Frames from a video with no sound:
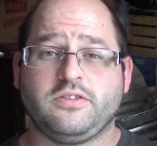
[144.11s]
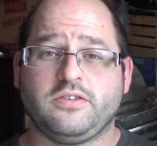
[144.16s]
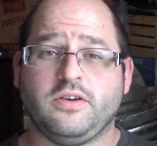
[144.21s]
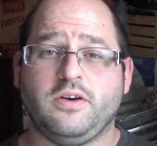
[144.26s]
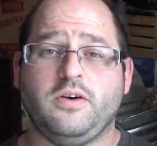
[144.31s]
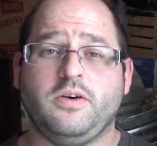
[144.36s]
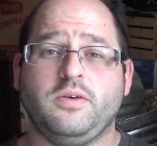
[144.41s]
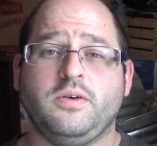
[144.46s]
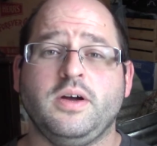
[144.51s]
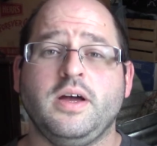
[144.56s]

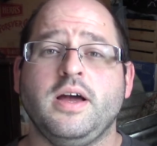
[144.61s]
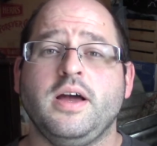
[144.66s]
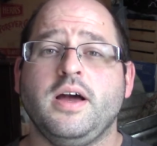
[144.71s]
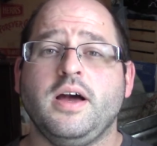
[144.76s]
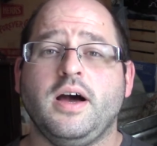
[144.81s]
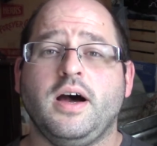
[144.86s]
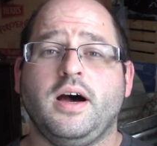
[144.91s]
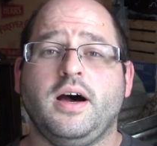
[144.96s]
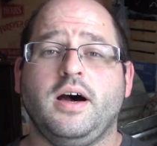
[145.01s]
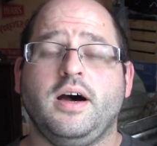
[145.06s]
So
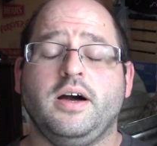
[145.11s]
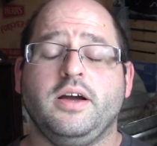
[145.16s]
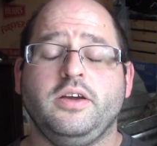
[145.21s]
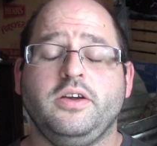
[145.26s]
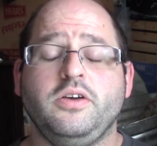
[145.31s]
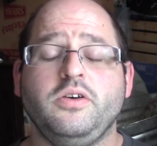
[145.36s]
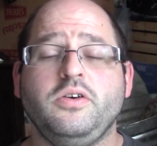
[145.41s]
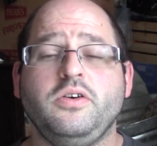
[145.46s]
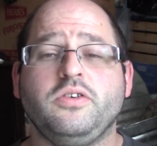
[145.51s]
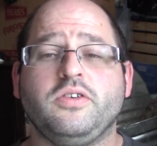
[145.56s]
uh,
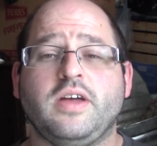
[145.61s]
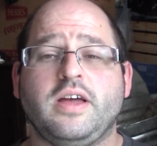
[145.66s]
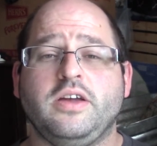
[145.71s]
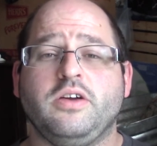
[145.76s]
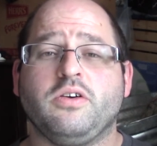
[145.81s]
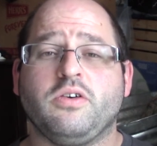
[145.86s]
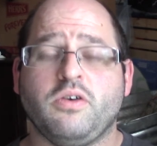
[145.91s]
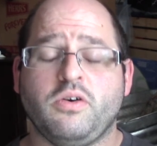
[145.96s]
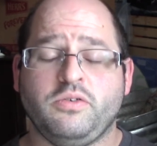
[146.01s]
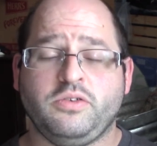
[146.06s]
use at
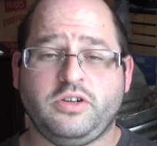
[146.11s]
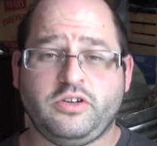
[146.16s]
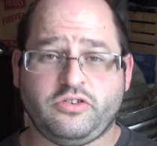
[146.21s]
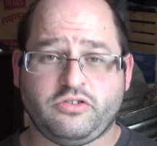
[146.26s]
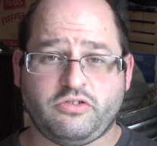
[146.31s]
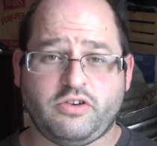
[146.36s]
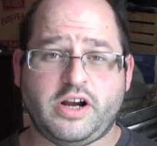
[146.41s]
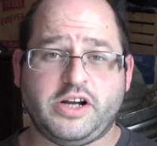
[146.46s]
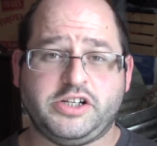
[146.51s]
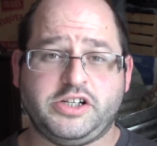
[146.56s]
your own
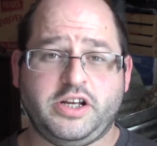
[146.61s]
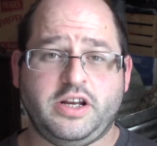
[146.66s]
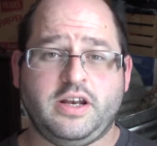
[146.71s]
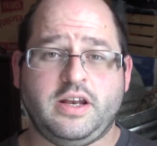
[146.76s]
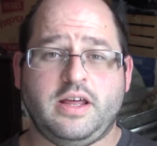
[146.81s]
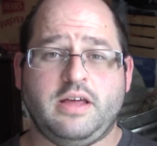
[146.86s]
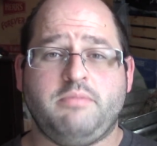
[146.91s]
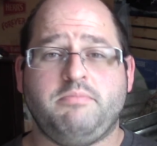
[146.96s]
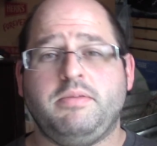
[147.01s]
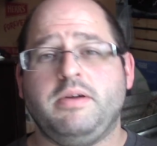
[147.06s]

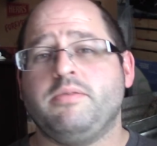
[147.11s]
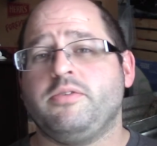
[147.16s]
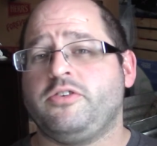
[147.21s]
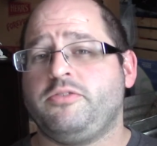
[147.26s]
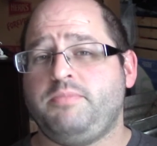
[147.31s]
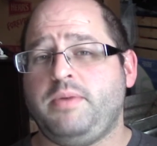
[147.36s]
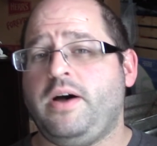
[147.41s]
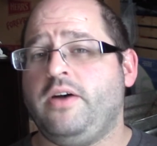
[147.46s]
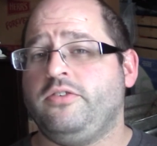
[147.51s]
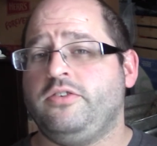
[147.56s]
discretion and be
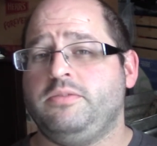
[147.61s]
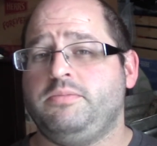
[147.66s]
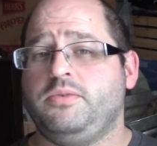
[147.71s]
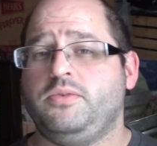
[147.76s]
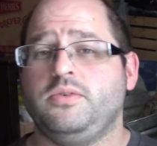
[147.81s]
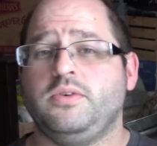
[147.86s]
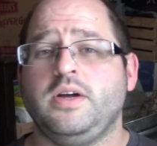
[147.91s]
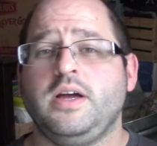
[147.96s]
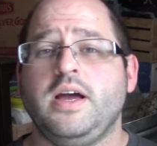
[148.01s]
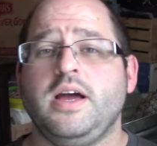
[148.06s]

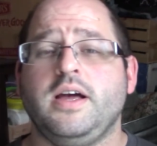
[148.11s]
responsible.